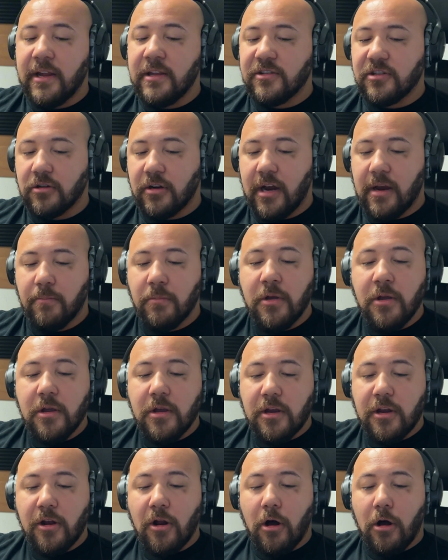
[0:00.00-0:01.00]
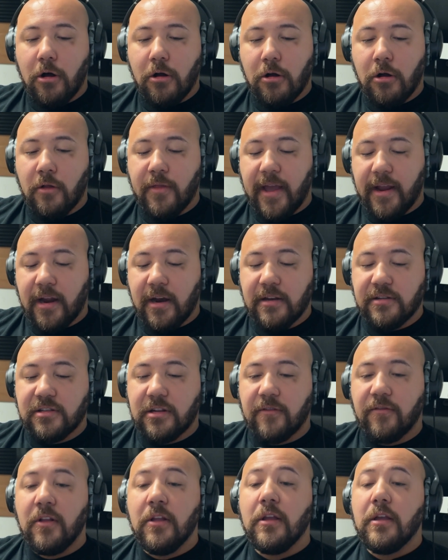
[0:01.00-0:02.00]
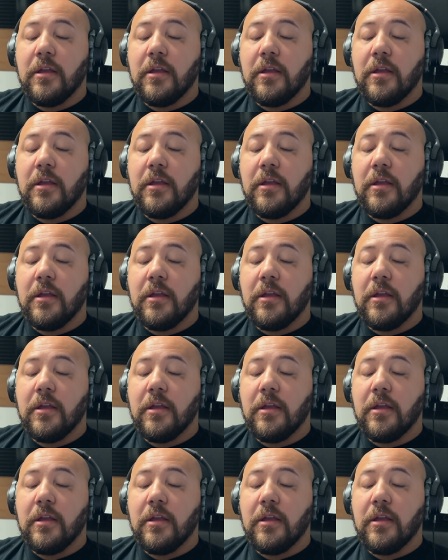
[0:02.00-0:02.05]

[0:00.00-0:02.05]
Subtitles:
Instagram, all that kind of stuff.